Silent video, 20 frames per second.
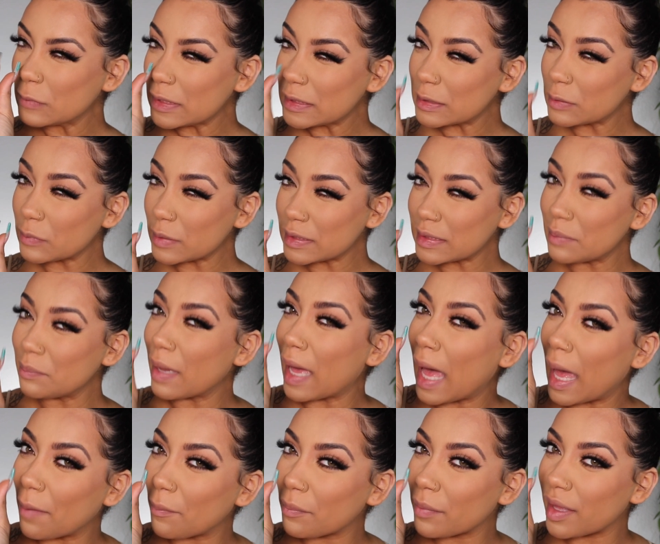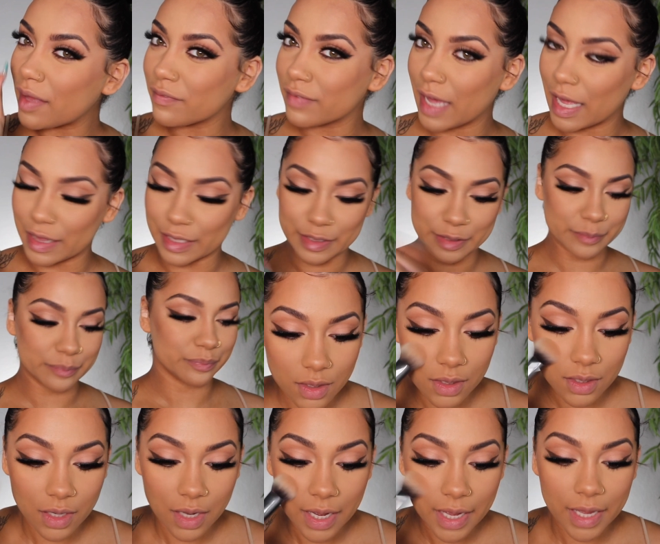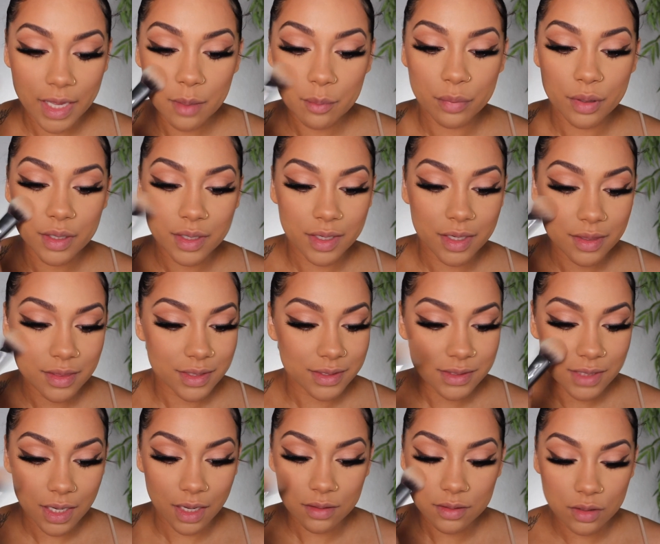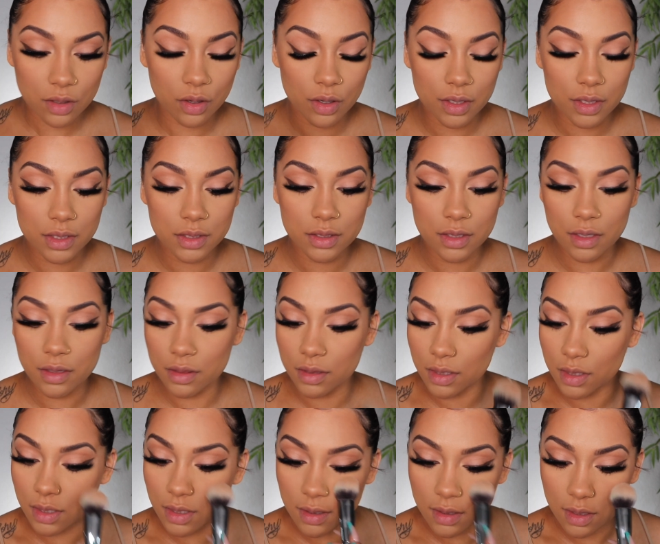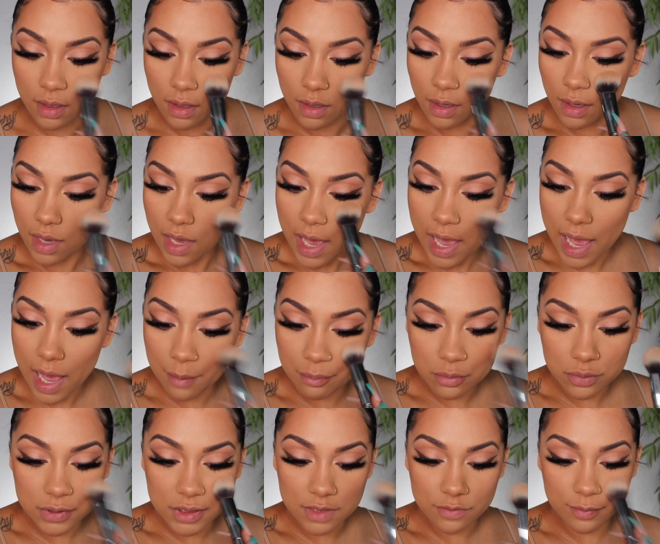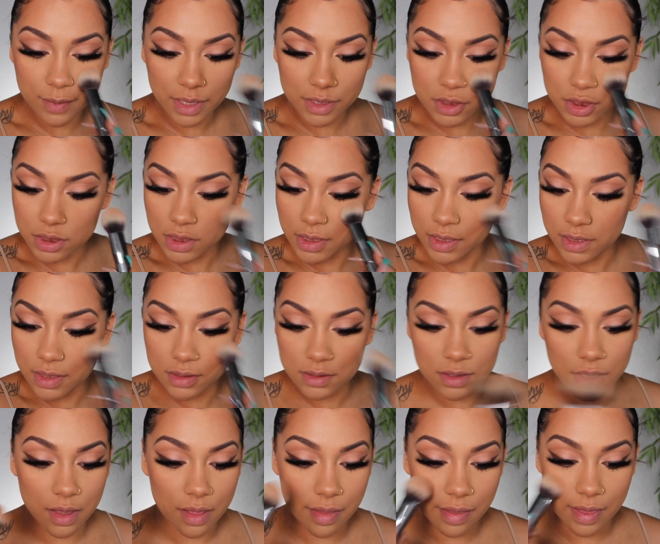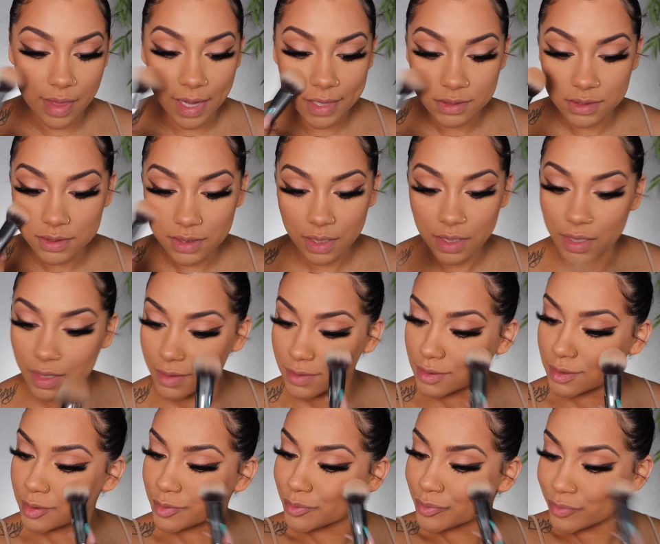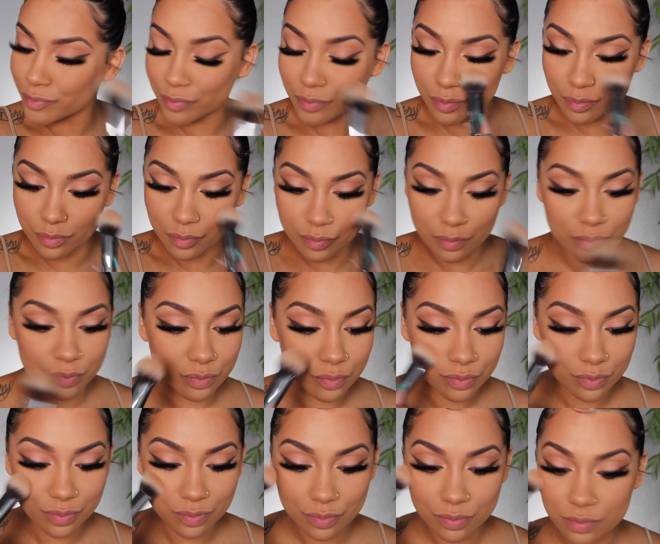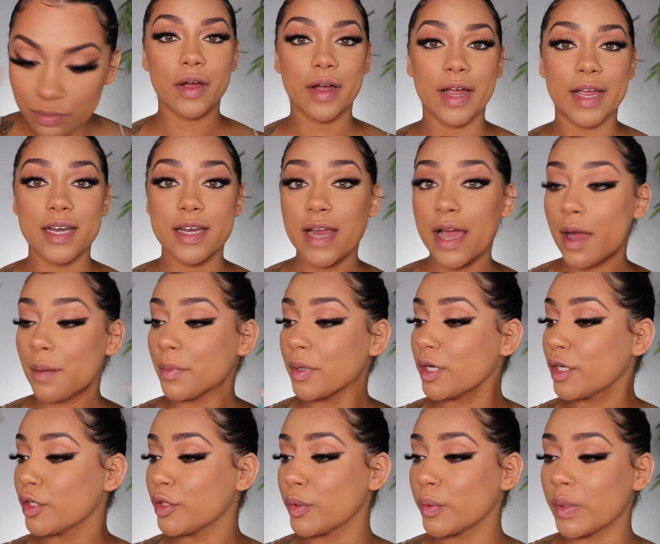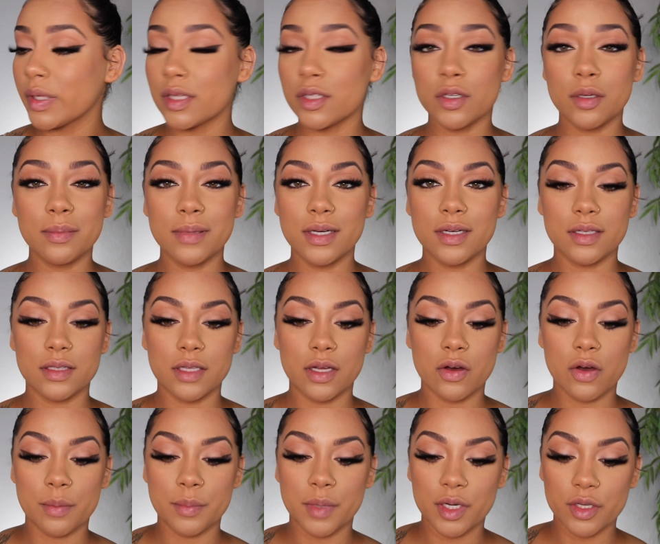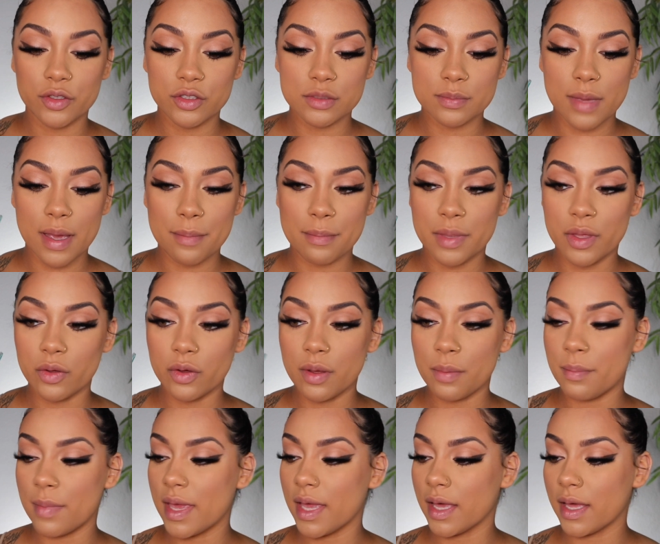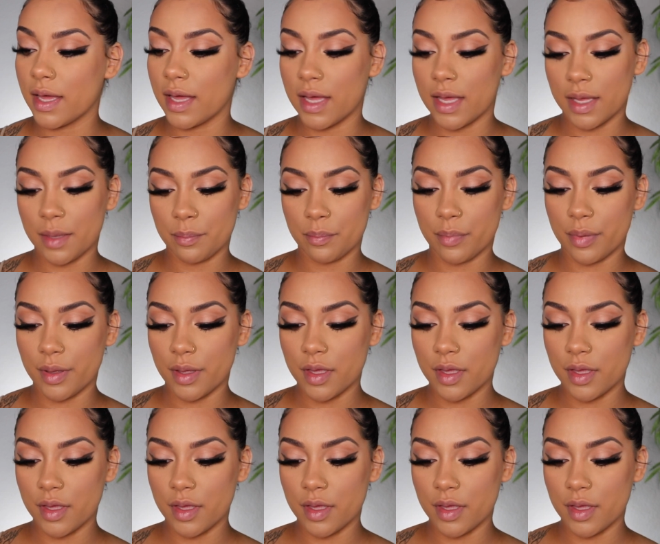teeny pop of color. And I am putting this color on the apples of my cheeks. That's it. All right, now I'm gonna do a little bit of glow. I'm gonna use my Milk Makeup